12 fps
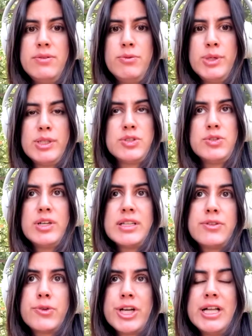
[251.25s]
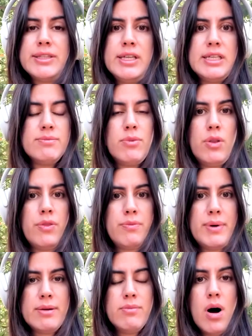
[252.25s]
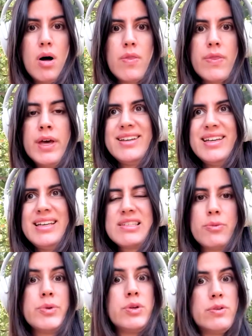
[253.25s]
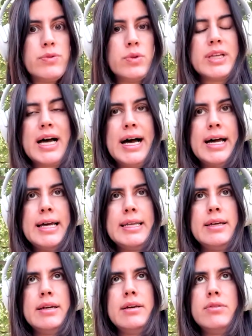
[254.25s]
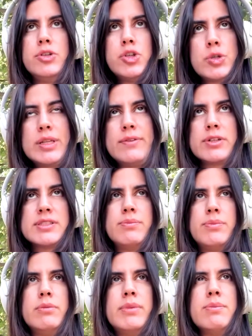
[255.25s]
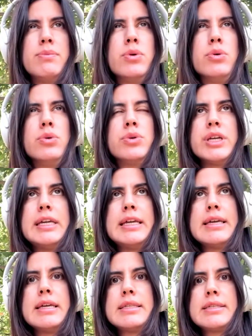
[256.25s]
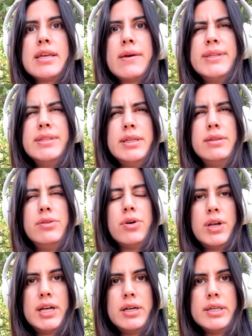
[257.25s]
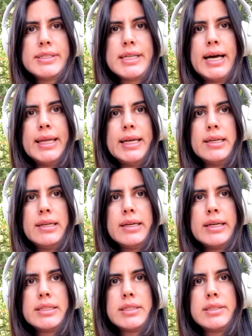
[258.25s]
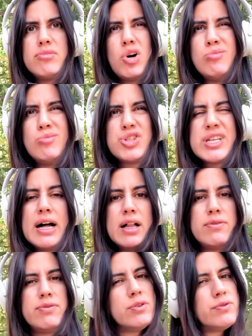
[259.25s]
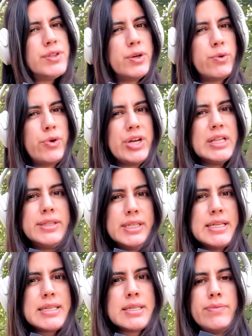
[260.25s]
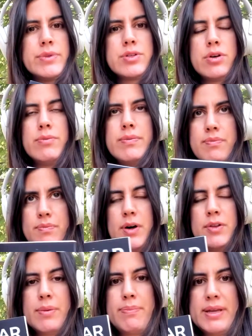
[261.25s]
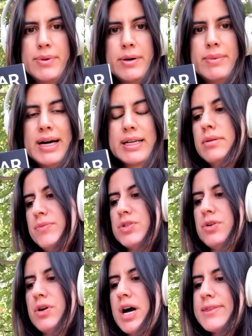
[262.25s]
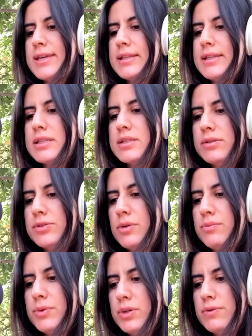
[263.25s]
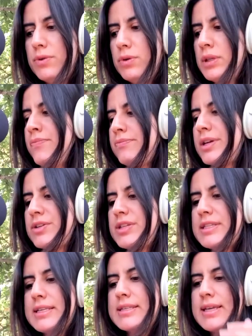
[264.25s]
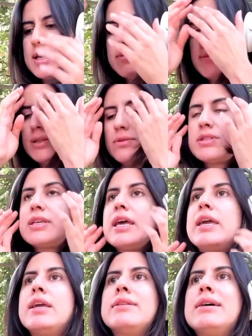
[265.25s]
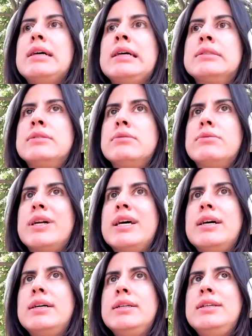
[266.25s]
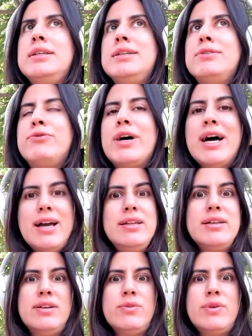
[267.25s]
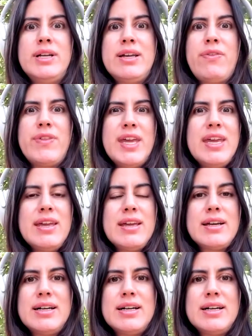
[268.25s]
because you get royalties month by month, it's so beautiful. And usually, for example, my book is $17 and I get almost half of the royalties. So on the paperback. So I think that's also beautiful because it's a statement to saying that what I write and what I think,